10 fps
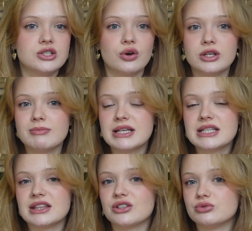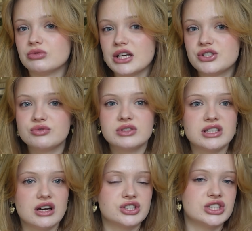documenting the gradual
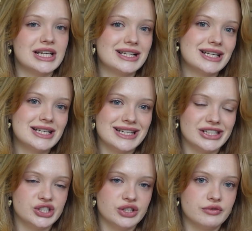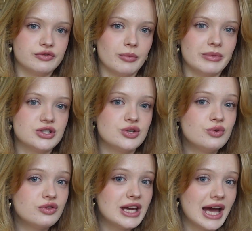reduction in dentition from a
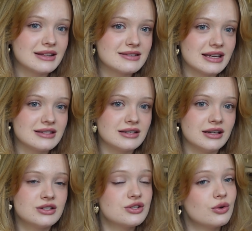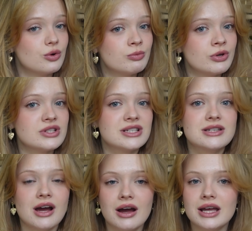toothy ancestor to the almost
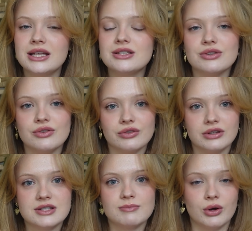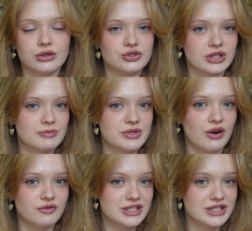entirely toothless monotremes of